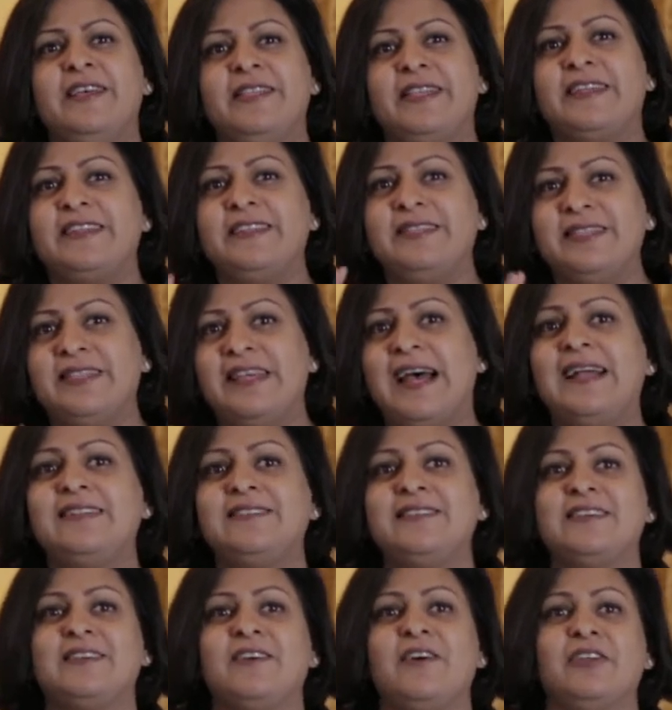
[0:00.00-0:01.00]
that in
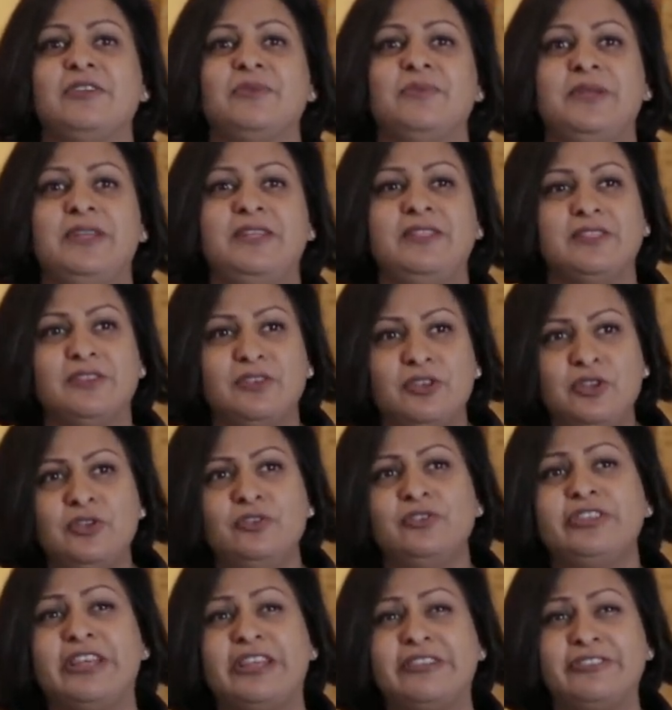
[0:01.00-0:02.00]
that economy, the
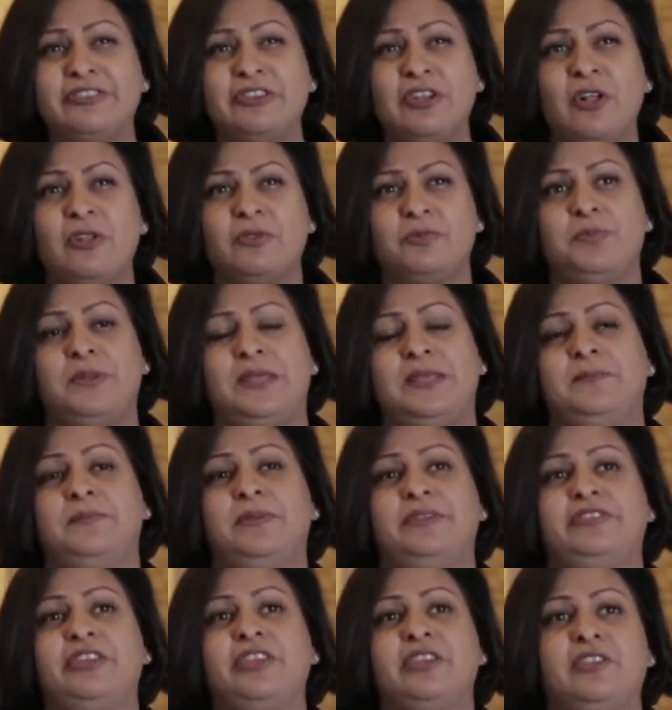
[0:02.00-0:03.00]
news has not been
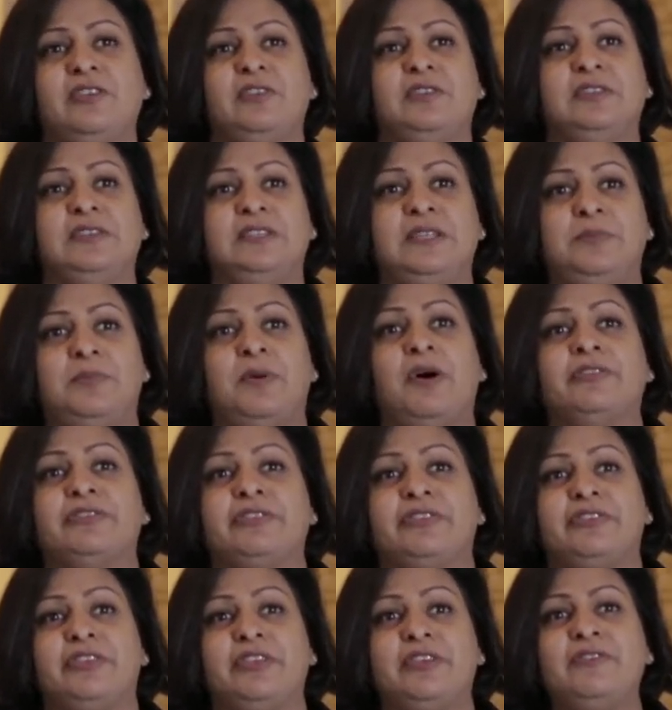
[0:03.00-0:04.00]
particularly
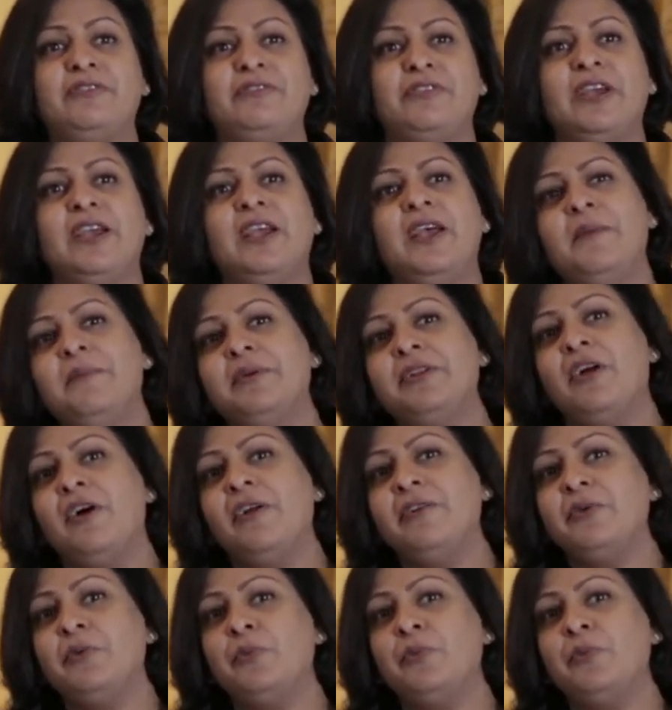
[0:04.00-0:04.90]
positive. But on a